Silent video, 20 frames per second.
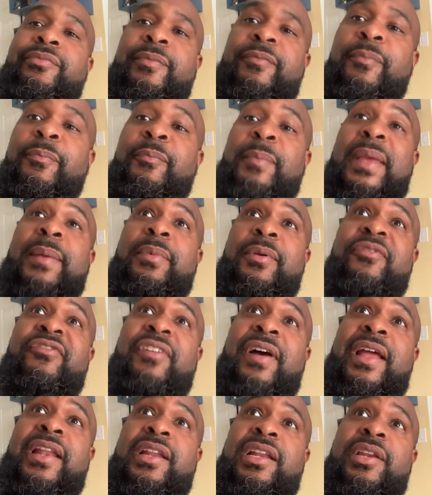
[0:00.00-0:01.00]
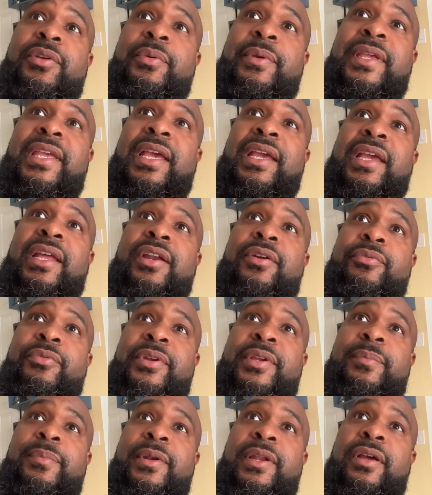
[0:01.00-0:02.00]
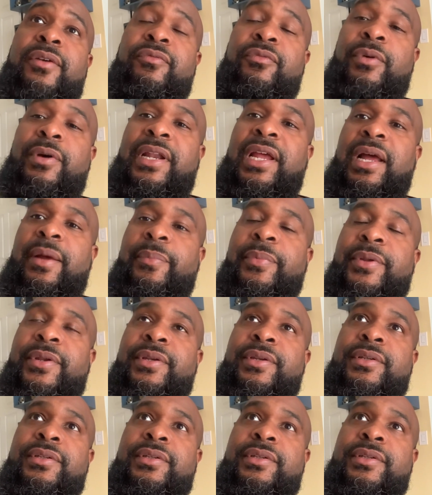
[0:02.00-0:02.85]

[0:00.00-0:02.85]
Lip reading: Maybe finally we can get a replay of what happened.